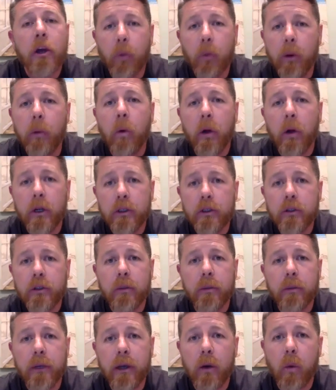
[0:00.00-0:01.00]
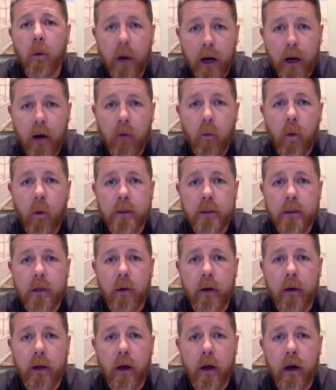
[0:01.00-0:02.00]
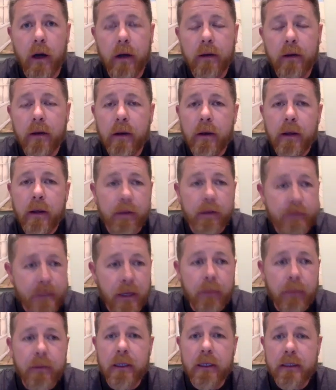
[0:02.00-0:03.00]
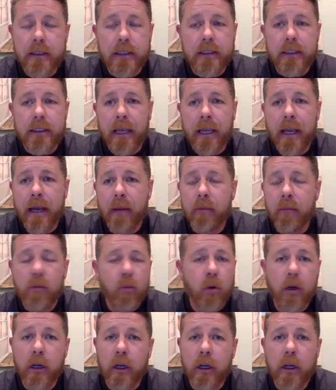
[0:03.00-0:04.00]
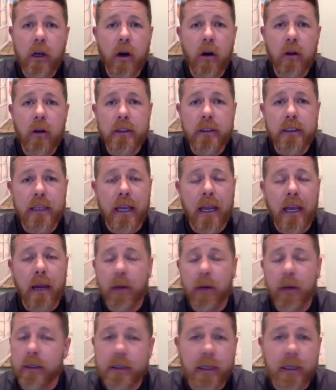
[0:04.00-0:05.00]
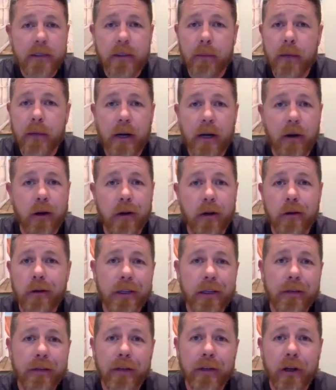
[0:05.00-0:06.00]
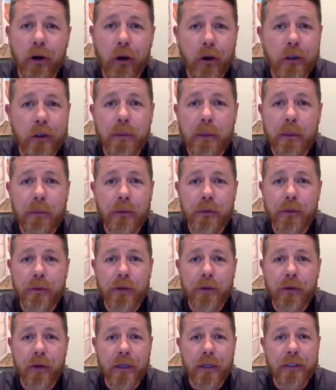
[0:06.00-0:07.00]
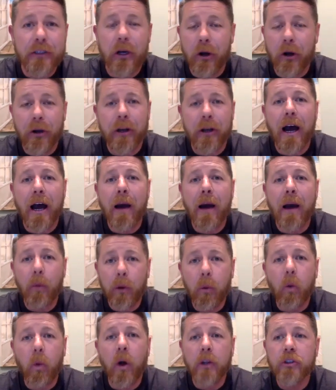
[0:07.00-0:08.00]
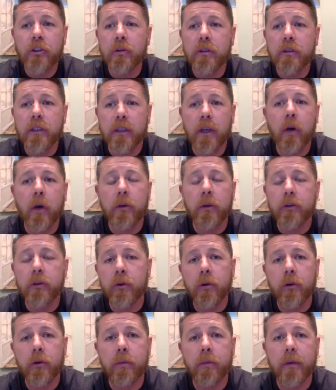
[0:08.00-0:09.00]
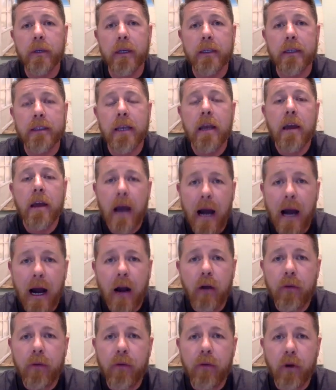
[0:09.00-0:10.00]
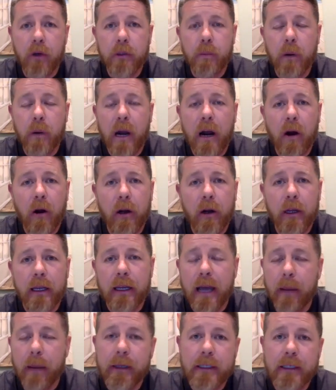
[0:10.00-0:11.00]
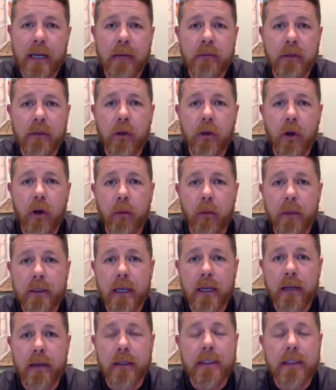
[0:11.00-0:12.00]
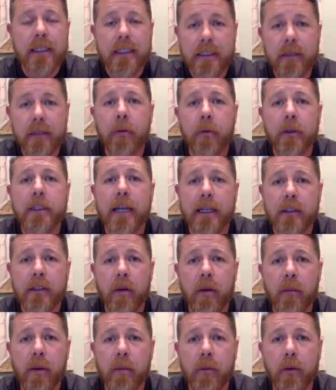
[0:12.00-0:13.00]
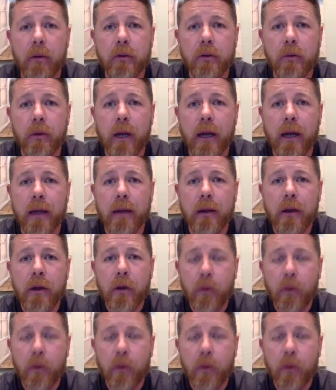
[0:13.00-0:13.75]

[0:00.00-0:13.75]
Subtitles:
We wanted you to be aware of what's going on. If something is a scam, we're going to call it a scam. And it doesn't matter if it hurts people's feelings or not. We want you to know the truth because our first priority, and how many times have you heard me say this, is to protect our members, right?